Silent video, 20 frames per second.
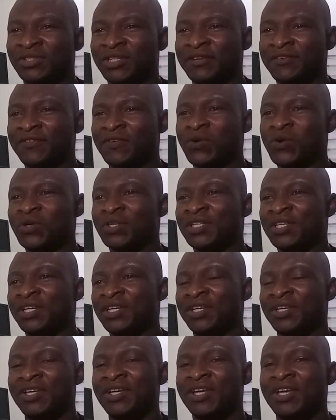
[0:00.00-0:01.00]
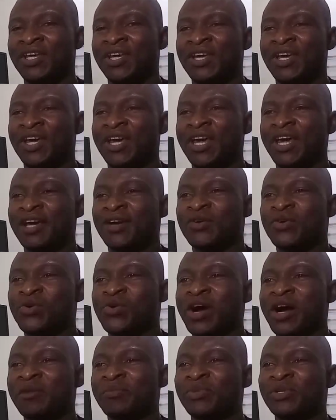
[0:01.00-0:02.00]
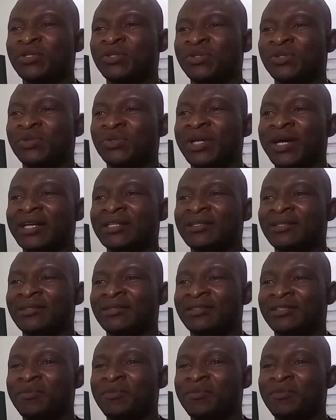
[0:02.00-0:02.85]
Therefore, the echo amplitude at a